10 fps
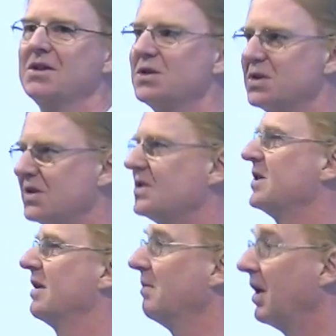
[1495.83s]
there's
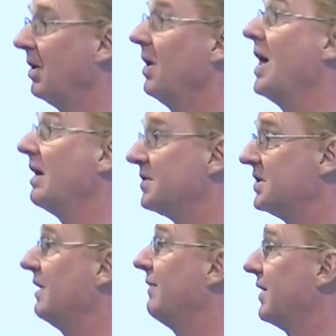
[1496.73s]
a lot of
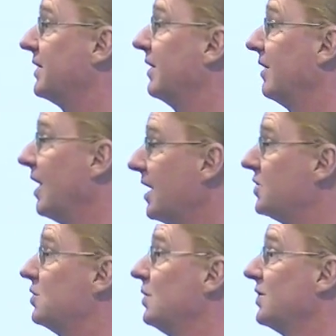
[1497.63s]
stuff out there, a lot of
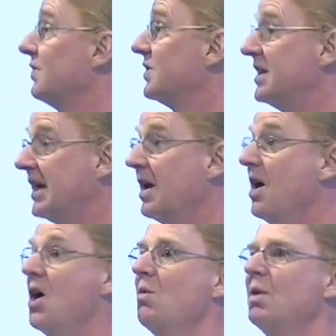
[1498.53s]
tools for seeing
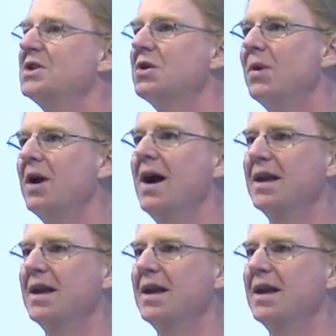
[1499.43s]
what's going on